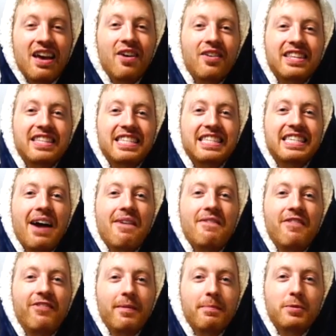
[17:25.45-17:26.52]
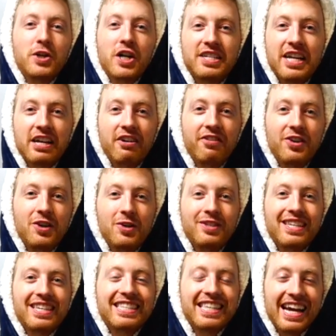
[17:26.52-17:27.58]
Well, this is Kevin from Shark Tank
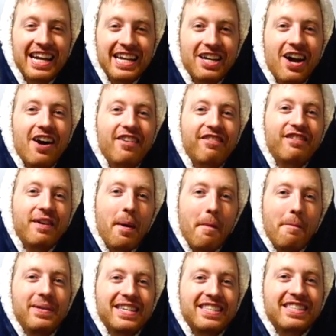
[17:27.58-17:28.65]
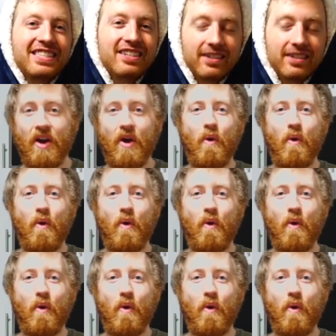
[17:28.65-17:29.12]
Reviews signing off. Peace.